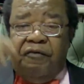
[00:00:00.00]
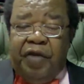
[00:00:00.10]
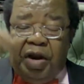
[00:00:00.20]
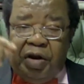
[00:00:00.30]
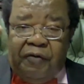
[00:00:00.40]

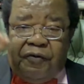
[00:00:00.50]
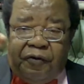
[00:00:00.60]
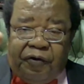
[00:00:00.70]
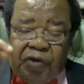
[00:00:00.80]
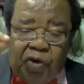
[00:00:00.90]
very
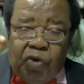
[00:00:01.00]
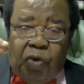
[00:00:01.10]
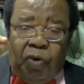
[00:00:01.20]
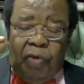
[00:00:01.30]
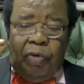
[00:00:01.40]

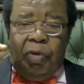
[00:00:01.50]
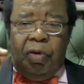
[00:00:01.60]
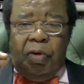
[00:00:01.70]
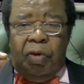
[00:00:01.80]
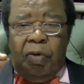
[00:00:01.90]
few
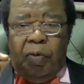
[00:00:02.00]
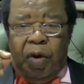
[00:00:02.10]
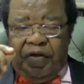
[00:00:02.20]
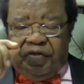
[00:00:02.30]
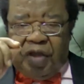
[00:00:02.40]

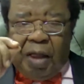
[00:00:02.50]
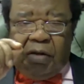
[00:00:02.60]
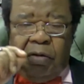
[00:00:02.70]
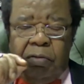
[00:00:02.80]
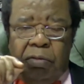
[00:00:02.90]

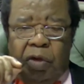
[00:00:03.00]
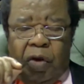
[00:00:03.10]
Western